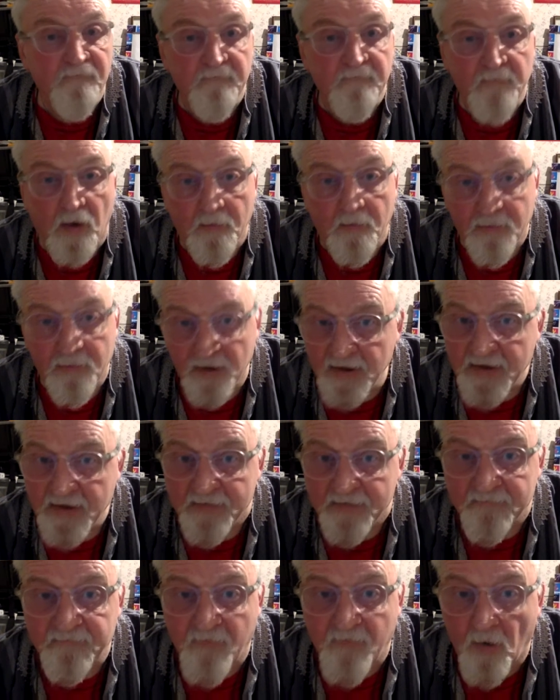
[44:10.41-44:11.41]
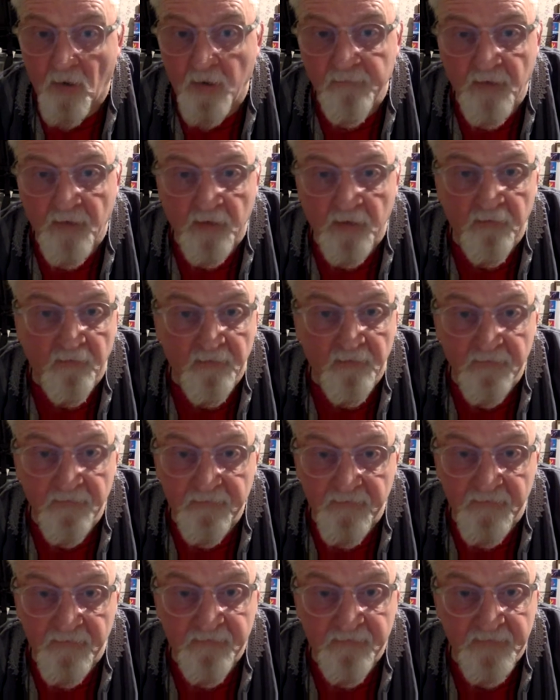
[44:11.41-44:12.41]
I believe,
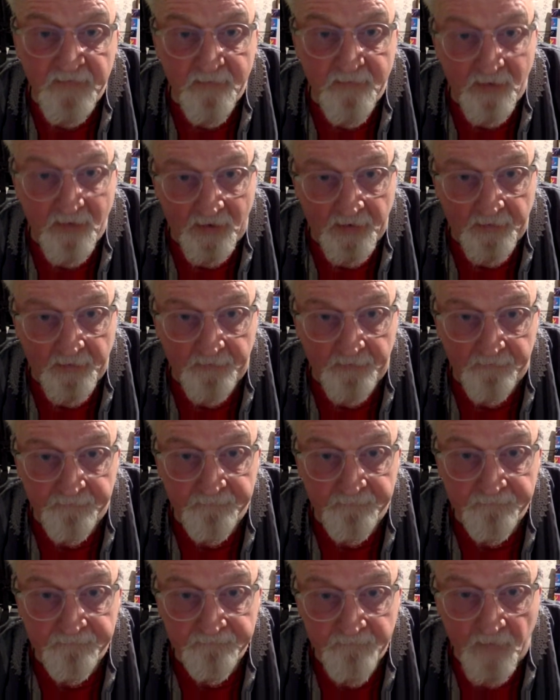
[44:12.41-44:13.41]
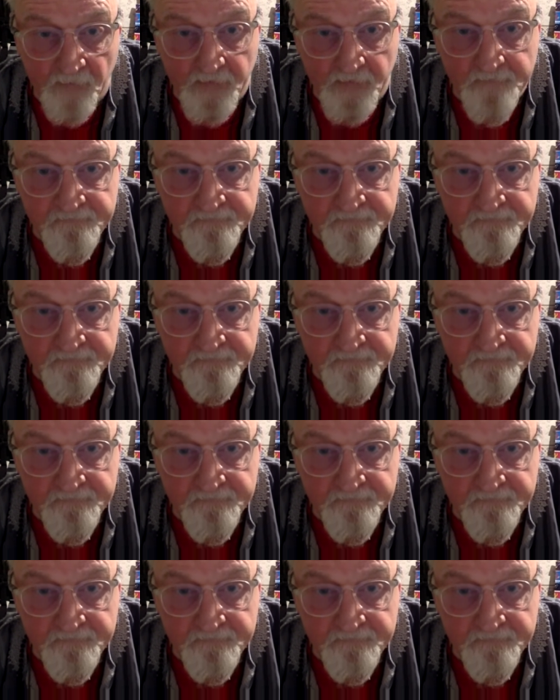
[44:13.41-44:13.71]
£550. Right?